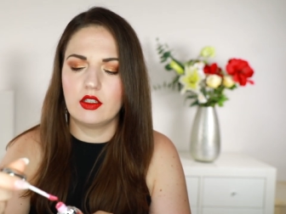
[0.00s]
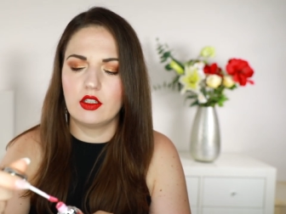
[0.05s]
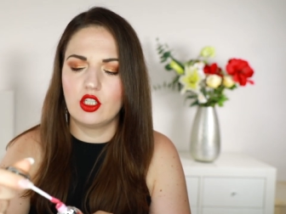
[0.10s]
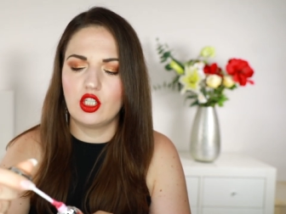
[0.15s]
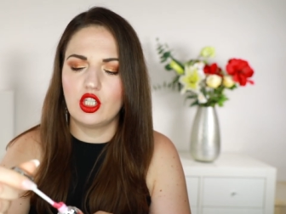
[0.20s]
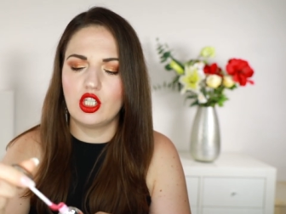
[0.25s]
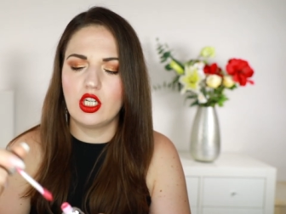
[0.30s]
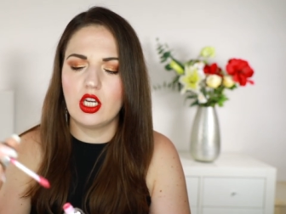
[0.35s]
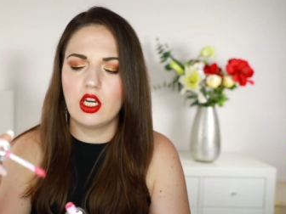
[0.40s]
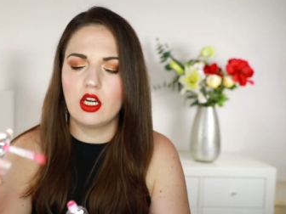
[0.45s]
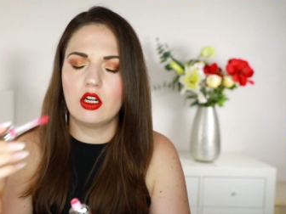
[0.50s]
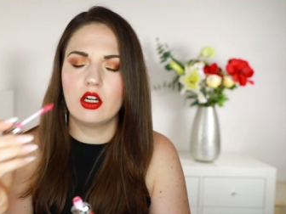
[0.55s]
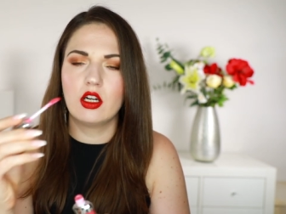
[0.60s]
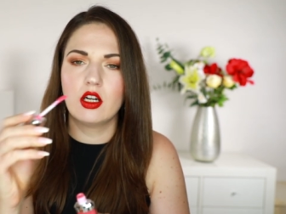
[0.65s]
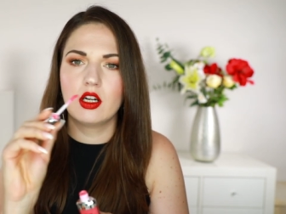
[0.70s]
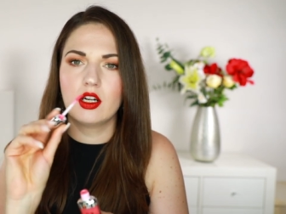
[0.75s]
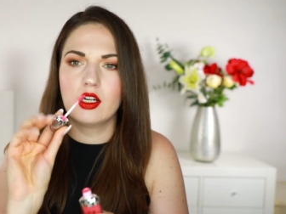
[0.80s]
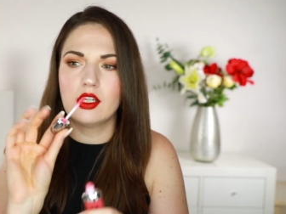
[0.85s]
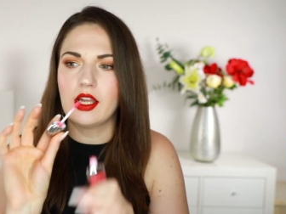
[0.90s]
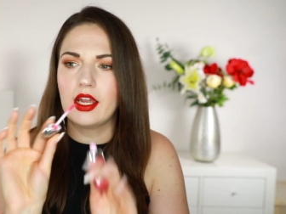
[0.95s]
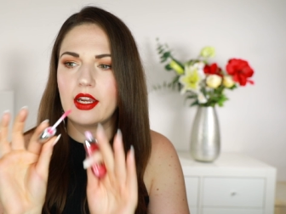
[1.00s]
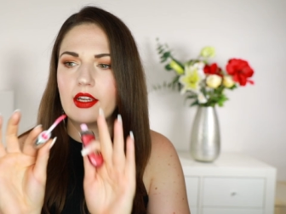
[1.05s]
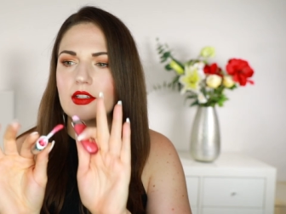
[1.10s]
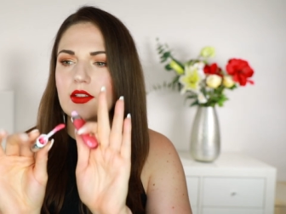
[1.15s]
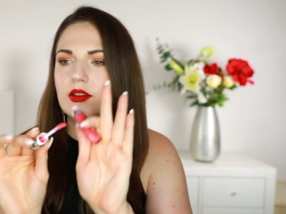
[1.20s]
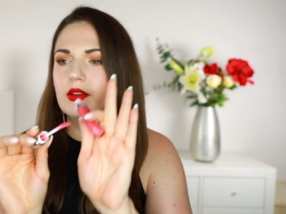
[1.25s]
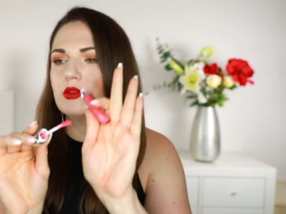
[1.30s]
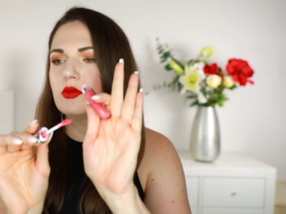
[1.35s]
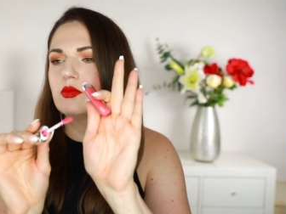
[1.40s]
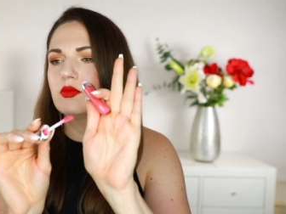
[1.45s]
sheer, like,
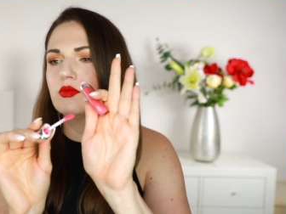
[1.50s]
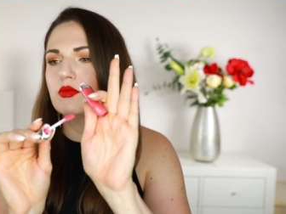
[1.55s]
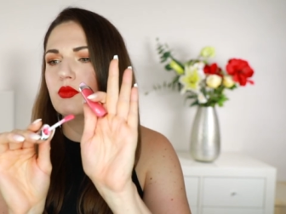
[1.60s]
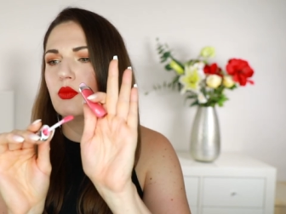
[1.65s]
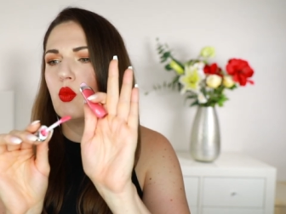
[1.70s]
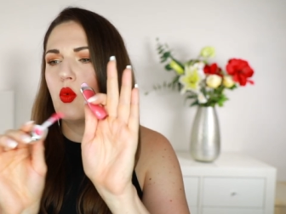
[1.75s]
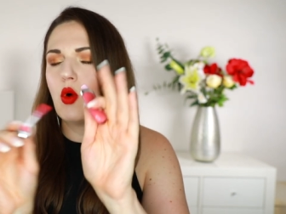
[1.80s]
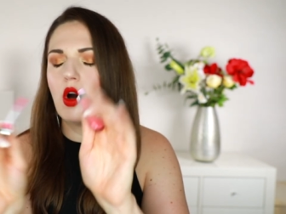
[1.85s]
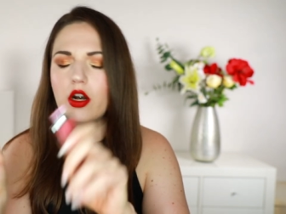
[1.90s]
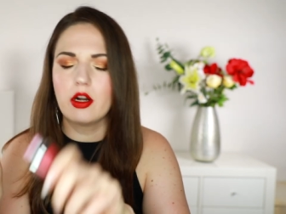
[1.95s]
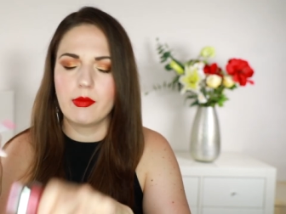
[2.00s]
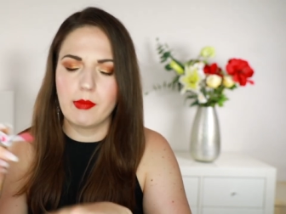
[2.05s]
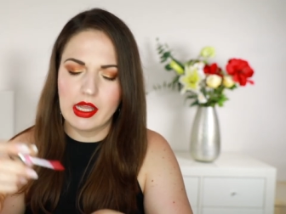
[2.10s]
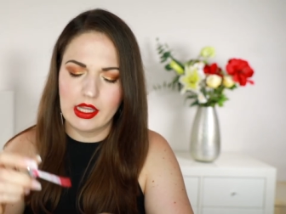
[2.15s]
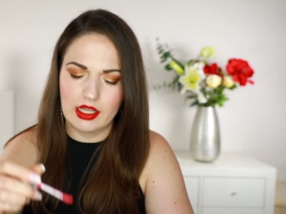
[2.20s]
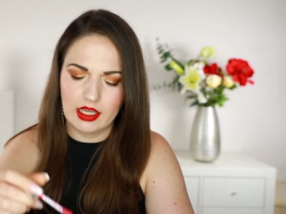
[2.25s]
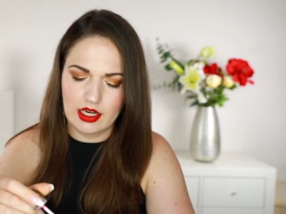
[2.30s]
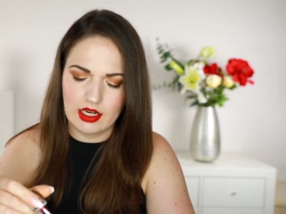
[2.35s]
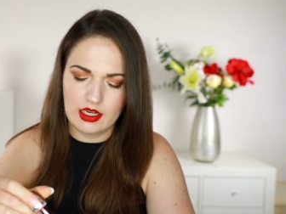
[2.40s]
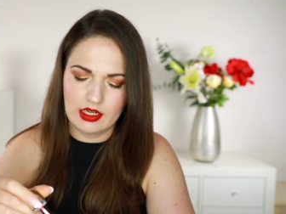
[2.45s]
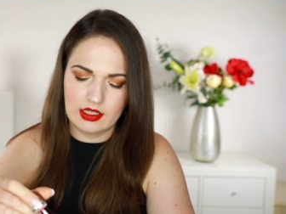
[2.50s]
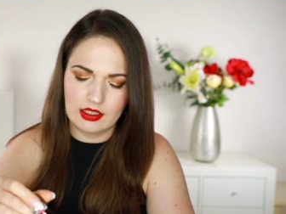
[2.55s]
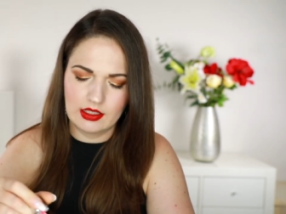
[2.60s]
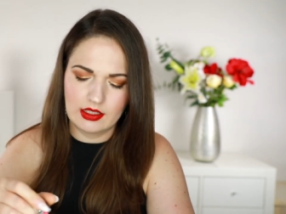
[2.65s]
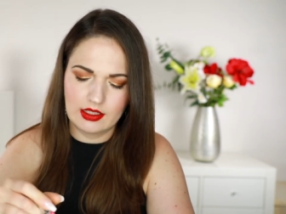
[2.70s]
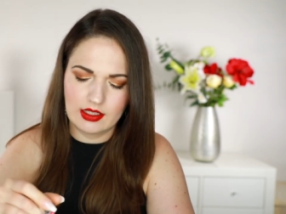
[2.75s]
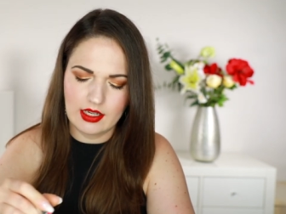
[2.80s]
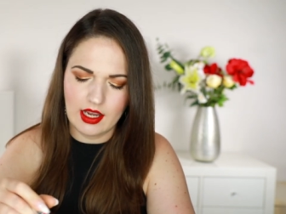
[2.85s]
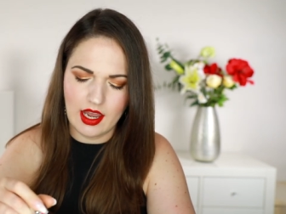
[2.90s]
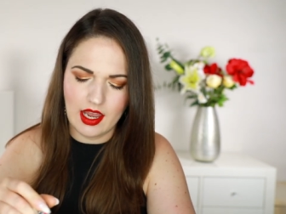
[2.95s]
watermelon
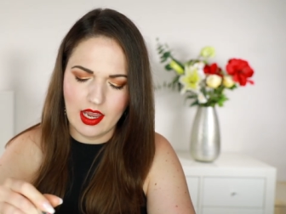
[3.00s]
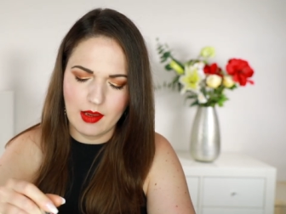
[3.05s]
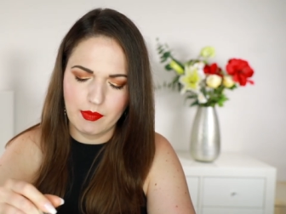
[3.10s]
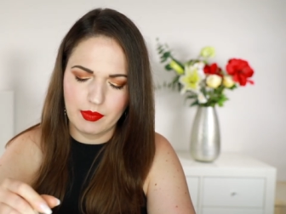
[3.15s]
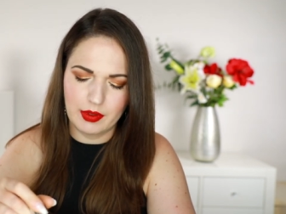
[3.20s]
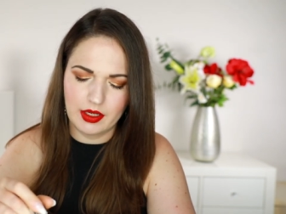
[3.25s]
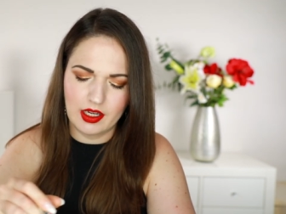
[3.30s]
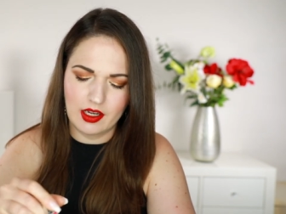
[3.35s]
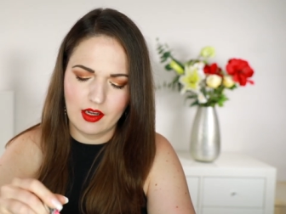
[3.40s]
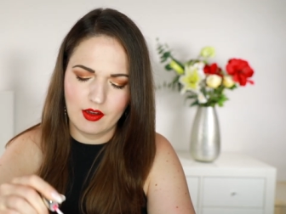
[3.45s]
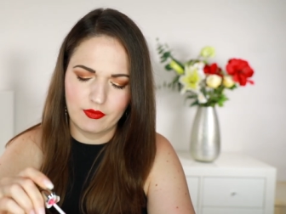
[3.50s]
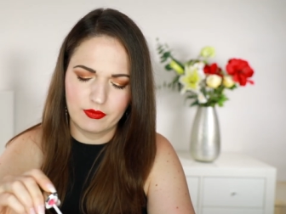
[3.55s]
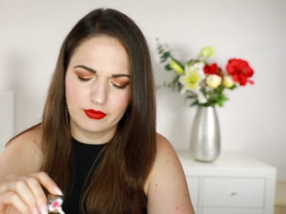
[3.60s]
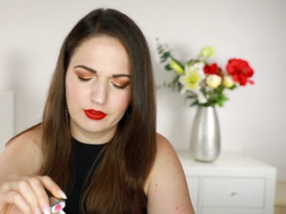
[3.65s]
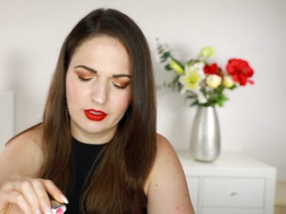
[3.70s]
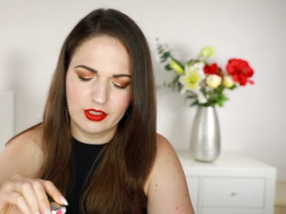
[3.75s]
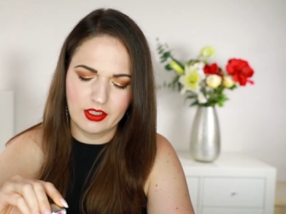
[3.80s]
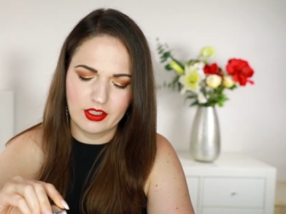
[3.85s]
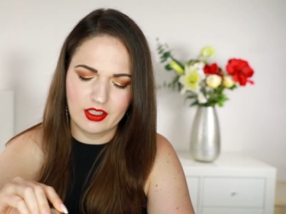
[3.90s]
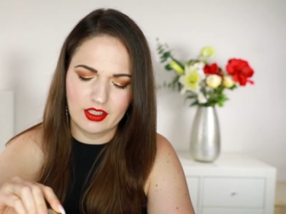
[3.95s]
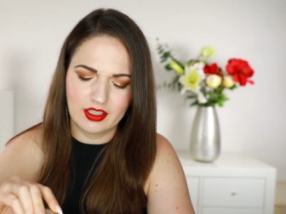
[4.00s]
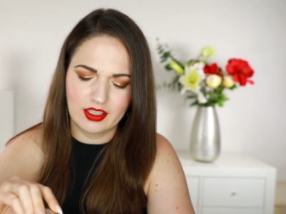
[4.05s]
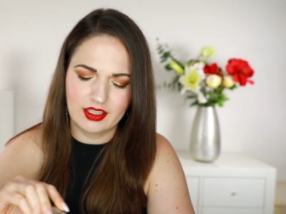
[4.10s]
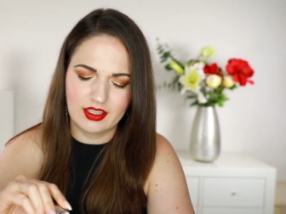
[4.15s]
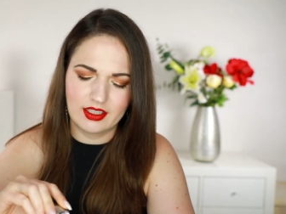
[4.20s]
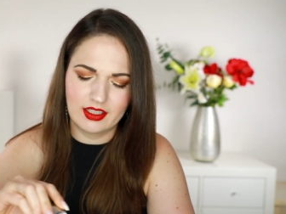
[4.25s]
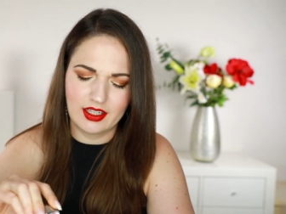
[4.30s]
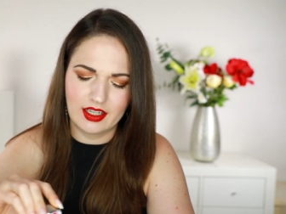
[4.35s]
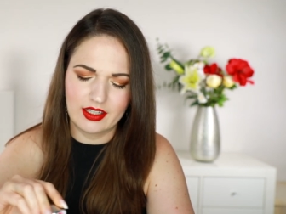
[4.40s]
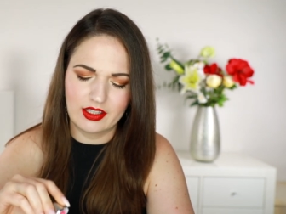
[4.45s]
type of look.
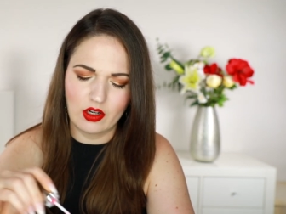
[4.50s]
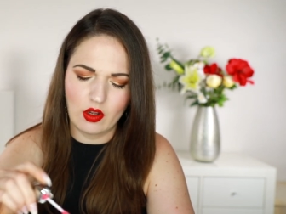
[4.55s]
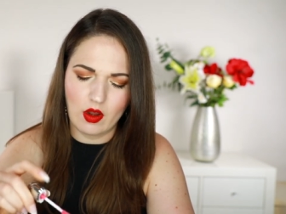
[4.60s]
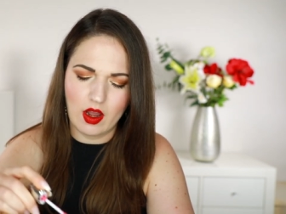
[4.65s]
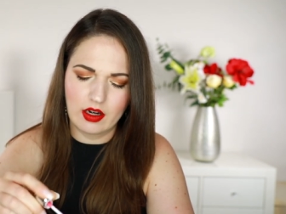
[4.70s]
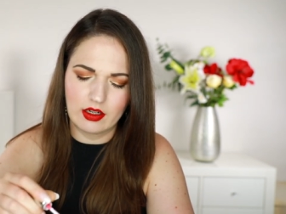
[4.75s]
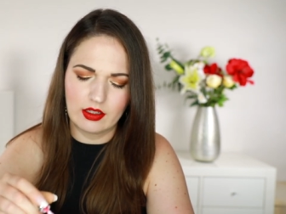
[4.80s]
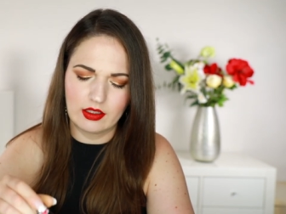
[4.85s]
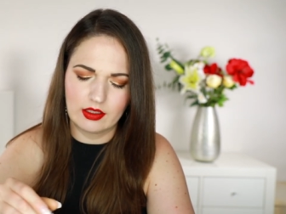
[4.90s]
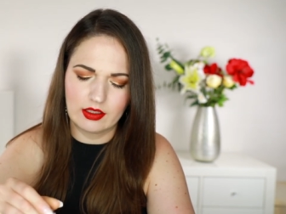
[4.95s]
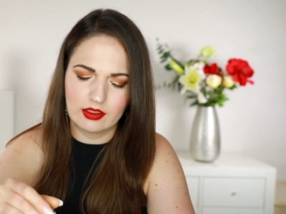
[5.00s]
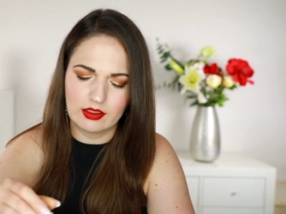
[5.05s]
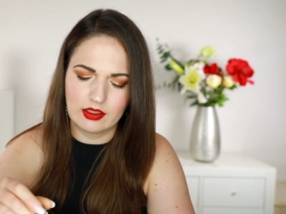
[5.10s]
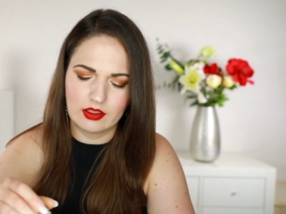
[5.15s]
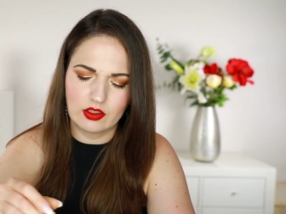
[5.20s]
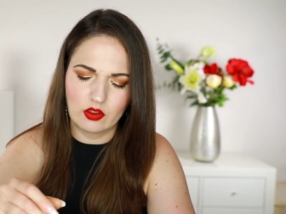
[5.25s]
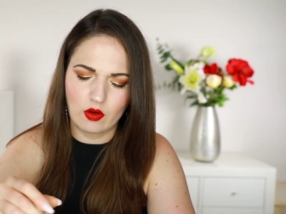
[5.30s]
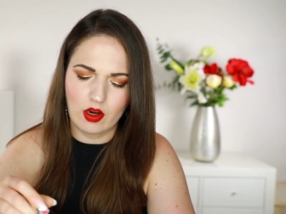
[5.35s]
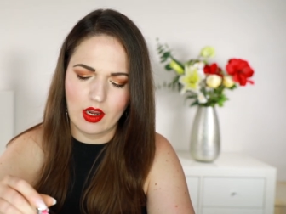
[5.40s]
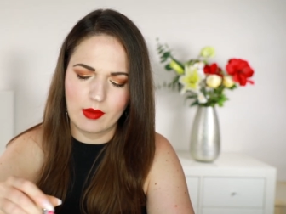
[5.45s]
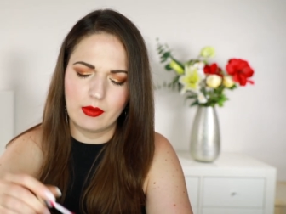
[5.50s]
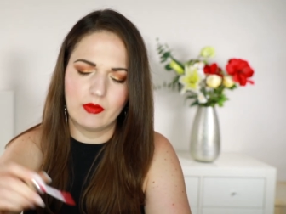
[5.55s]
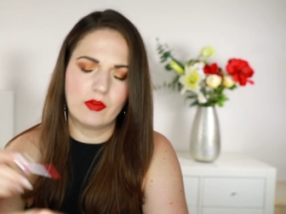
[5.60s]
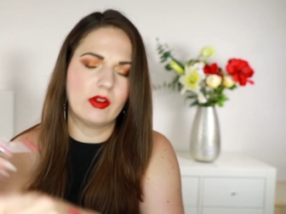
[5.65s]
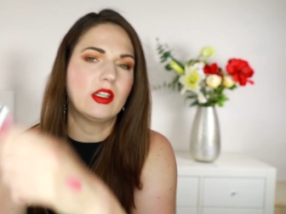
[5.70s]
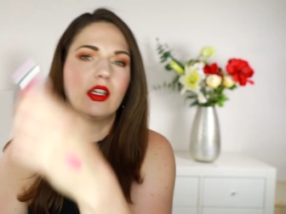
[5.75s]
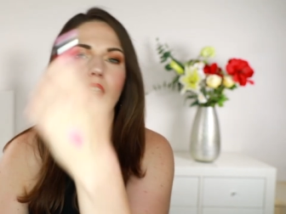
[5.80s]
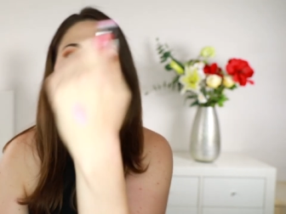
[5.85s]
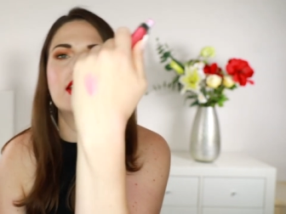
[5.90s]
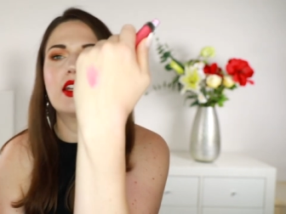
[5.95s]
I don't know how to describe it really.